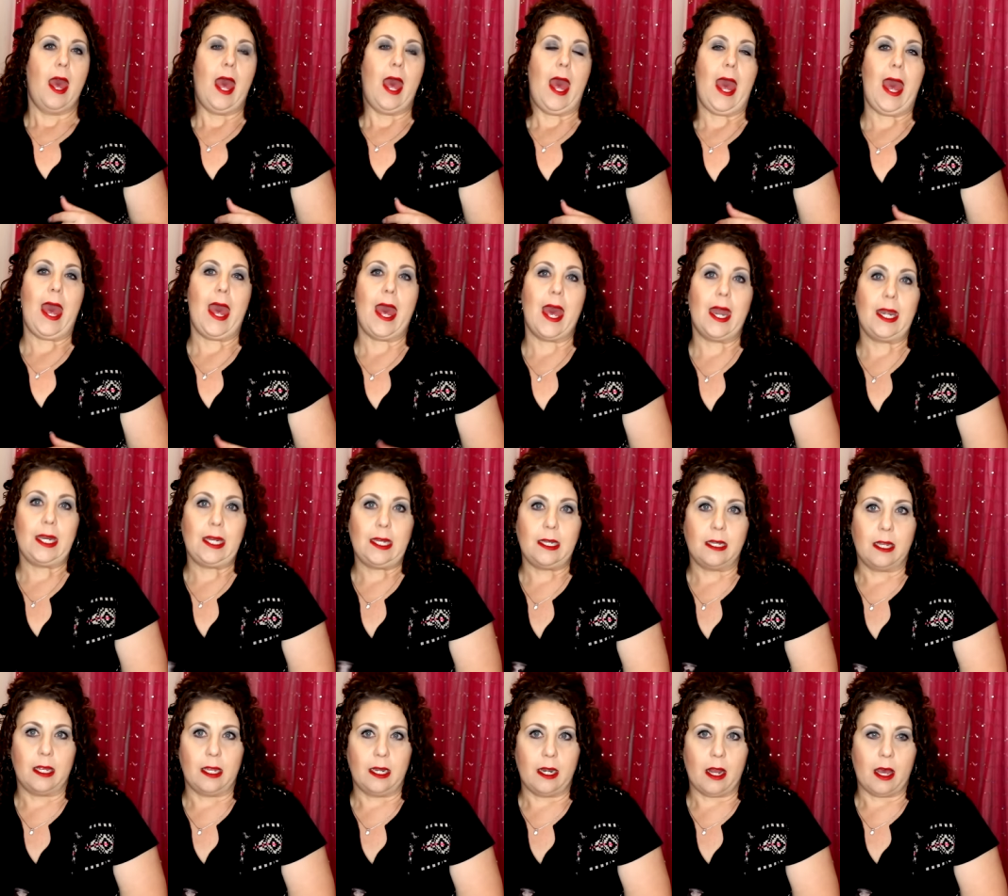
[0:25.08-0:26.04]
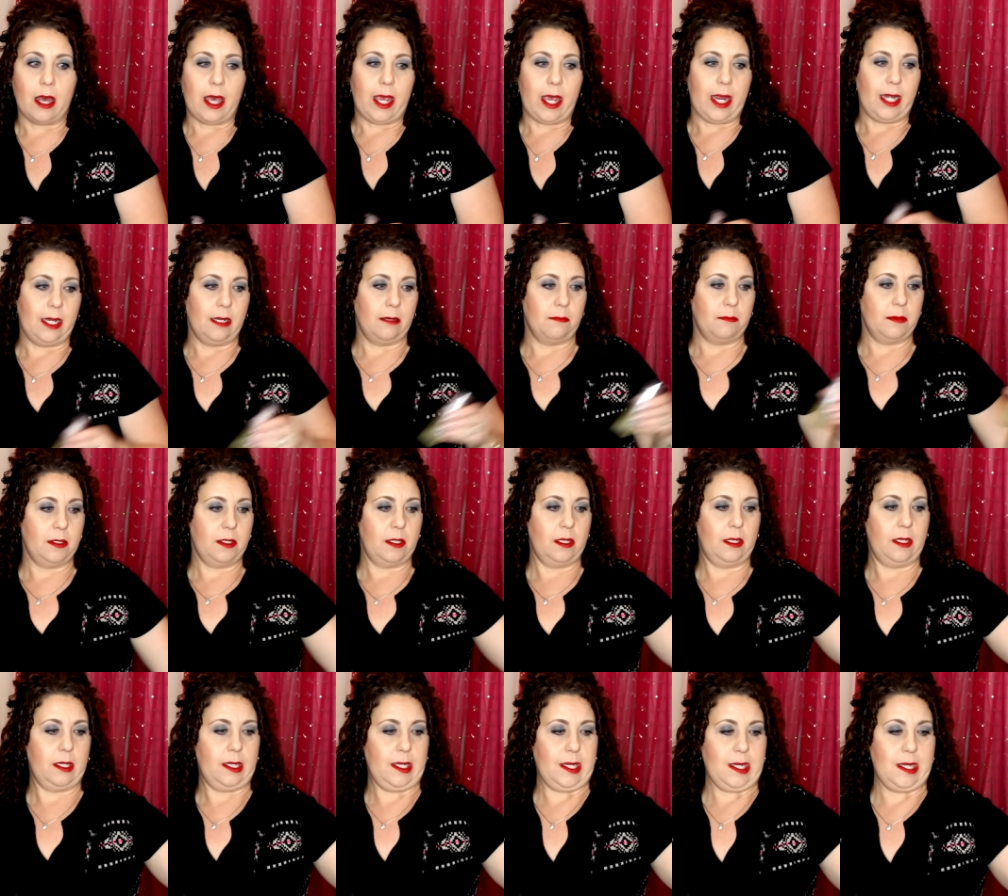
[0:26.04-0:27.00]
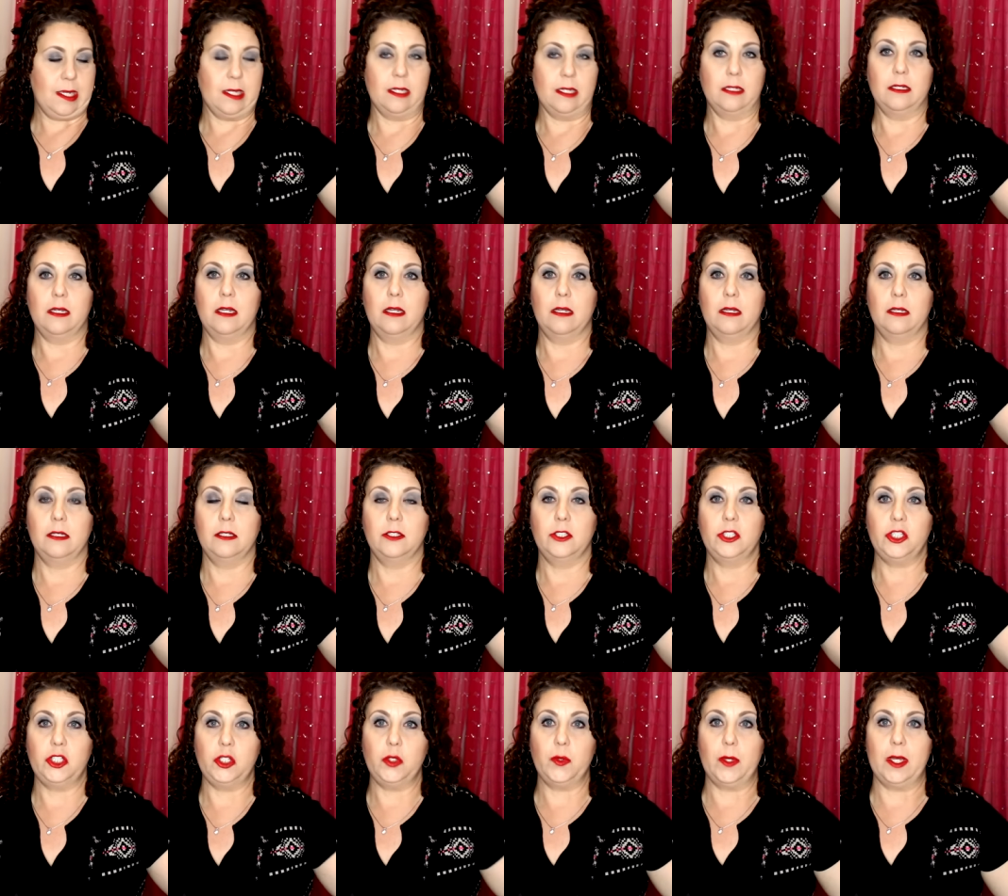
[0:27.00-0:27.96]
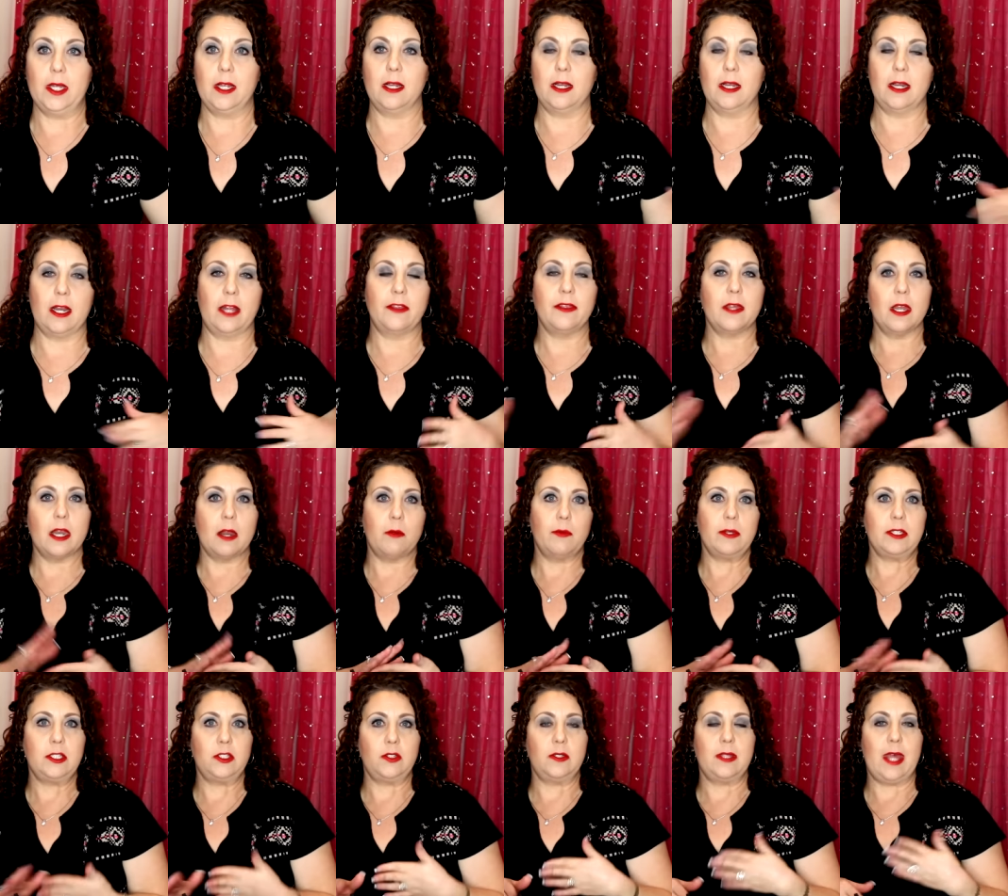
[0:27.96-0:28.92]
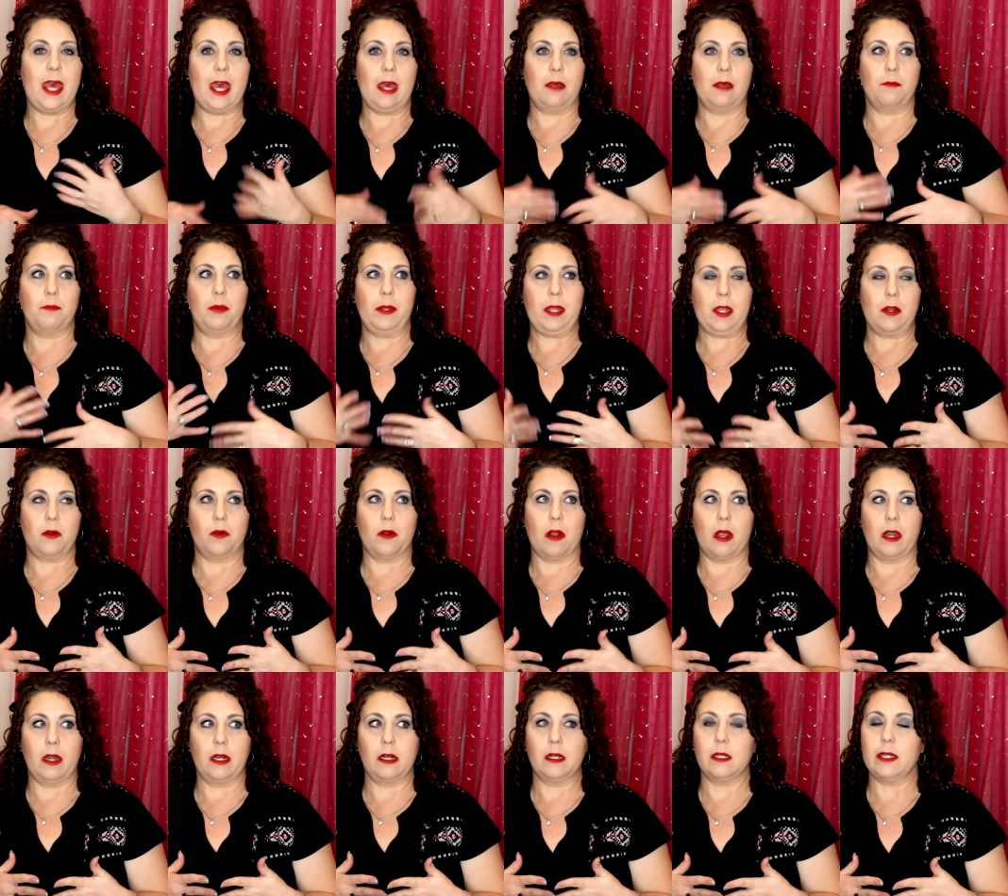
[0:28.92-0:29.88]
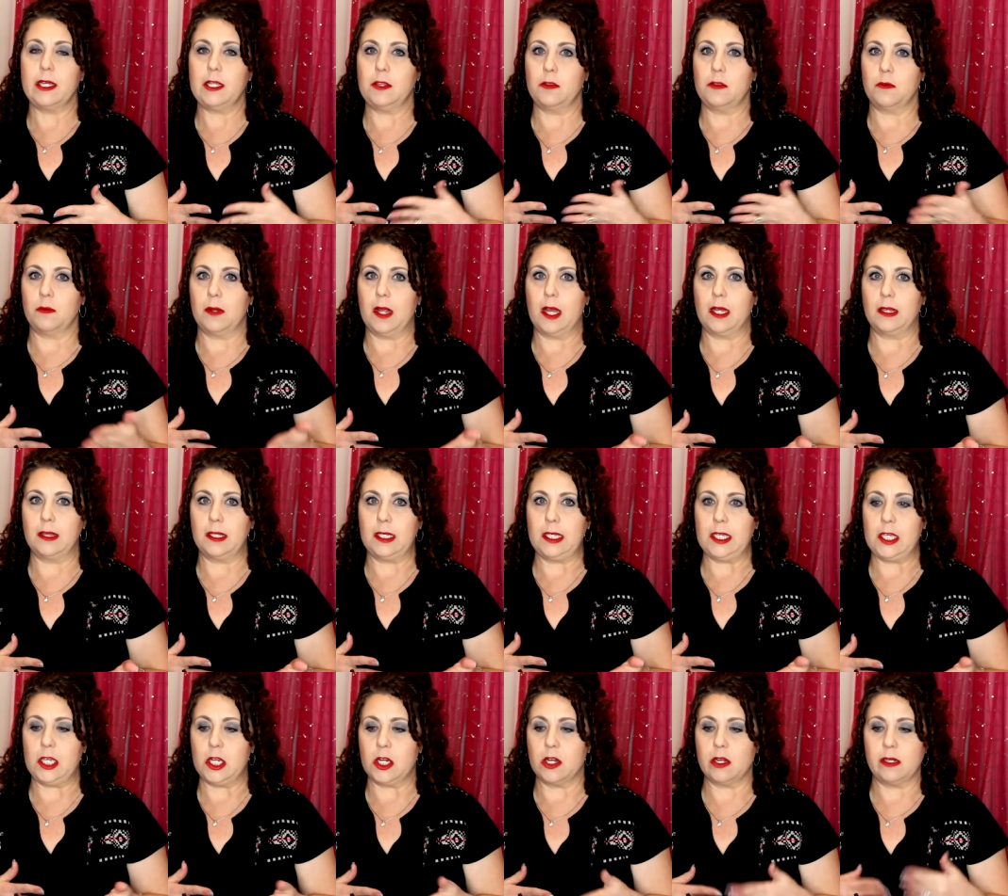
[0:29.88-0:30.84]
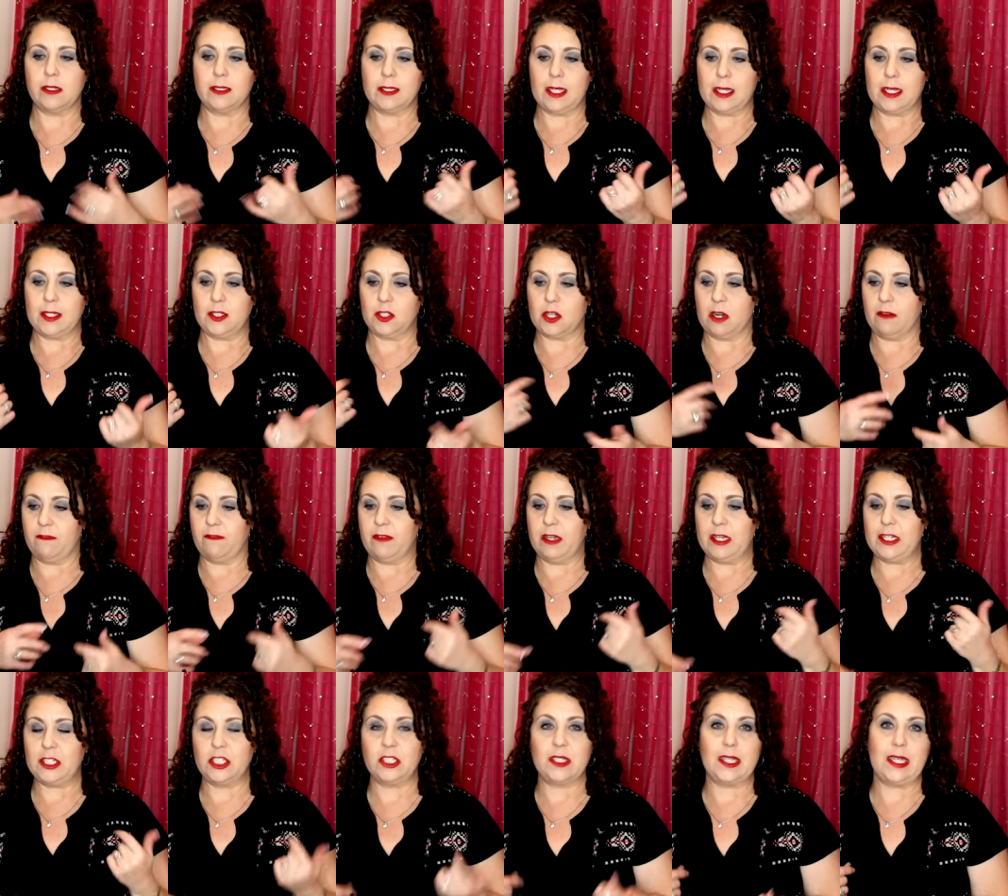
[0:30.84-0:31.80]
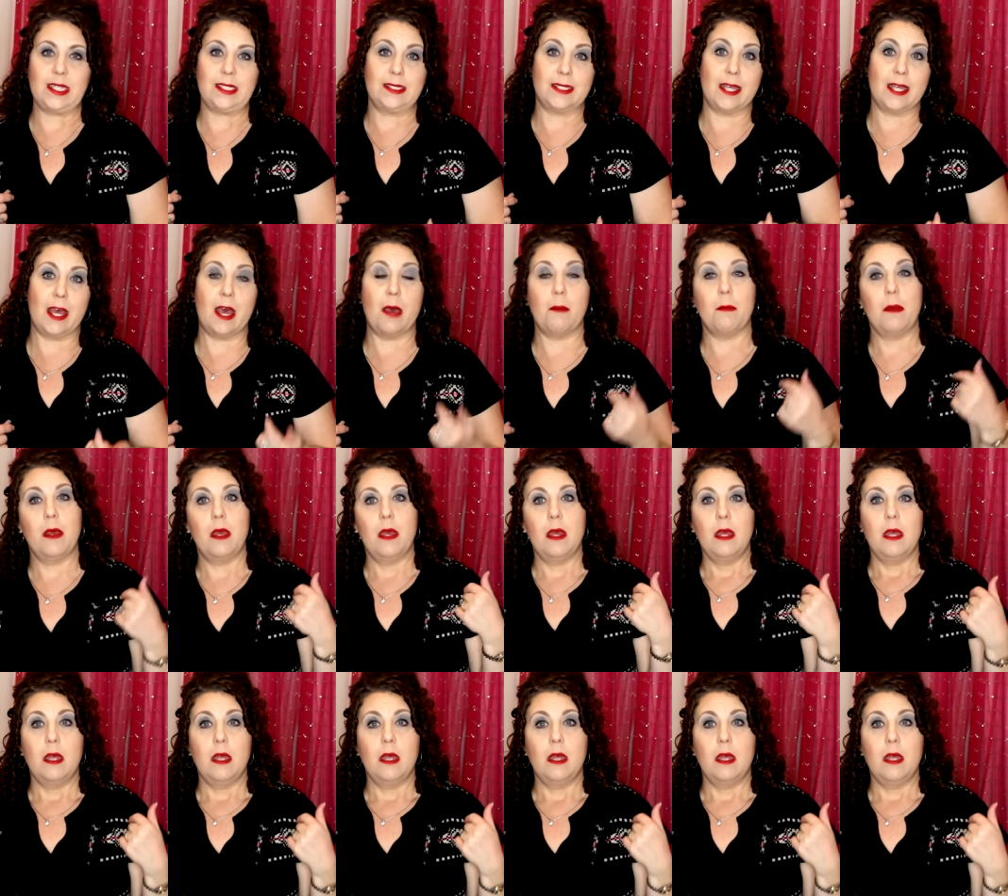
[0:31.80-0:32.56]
adding an item and to it. And I thought I would do that periodically throughout the year as I start finish things up.